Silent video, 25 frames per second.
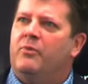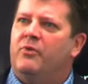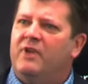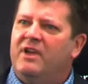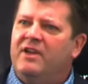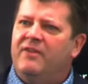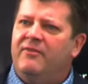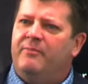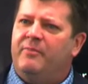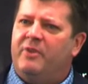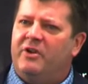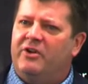
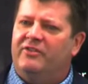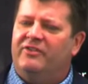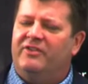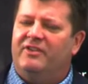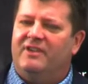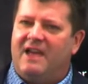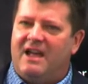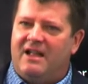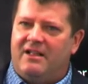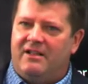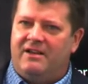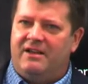brief
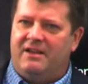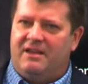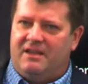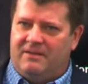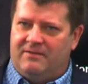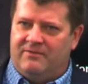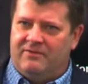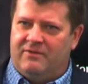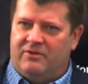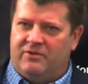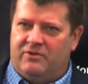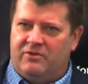personality
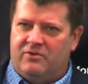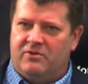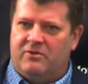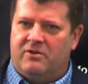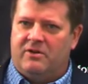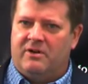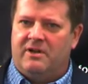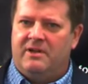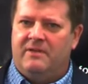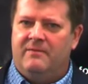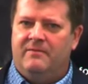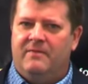
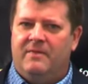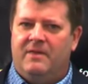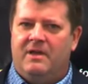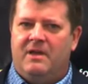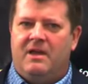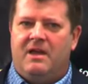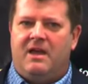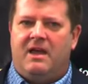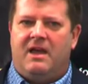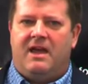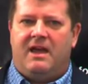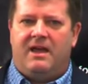inventory,
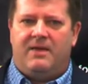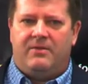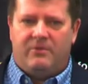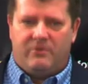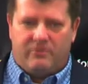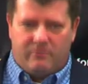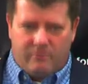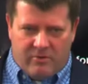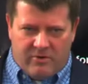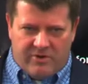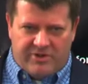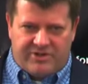
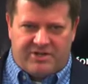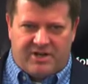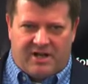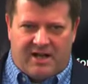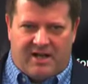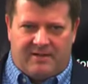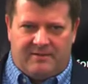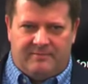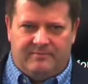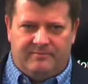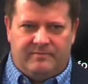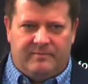and the
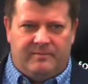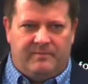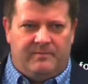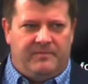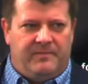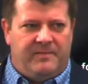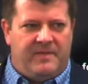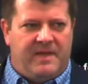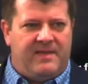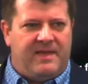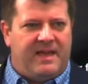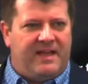Rorschach.
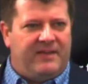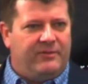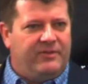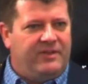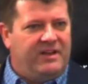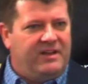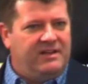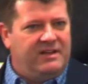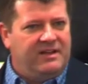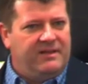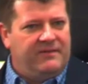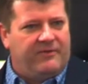And that's
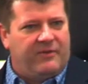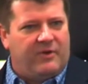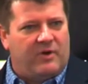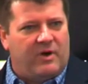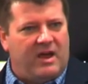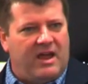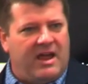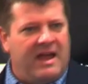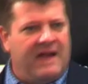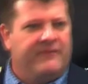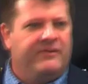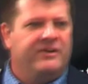what they did
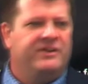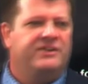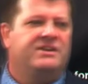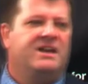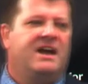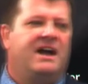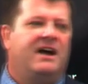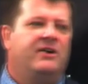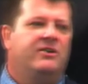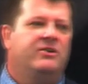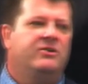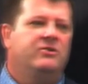for every
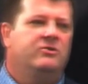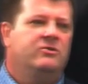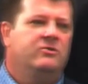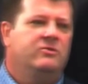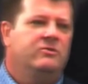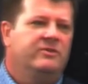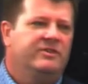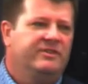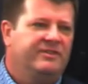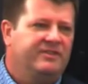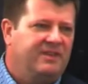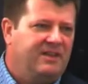child
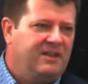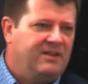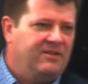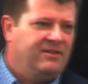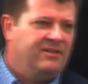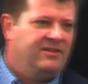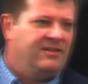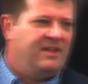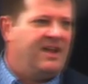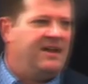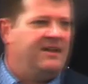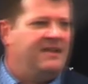who was
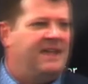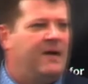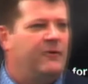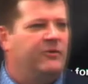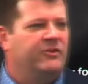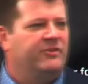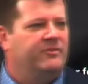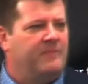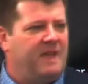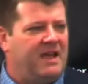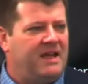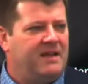in the state, and
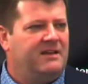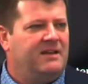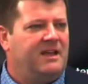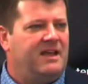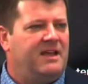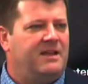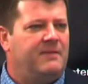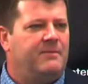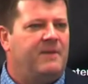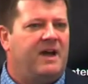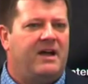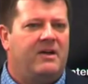that was
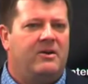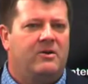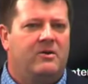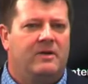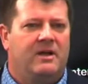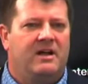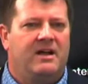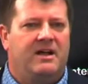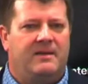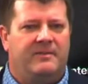mandated by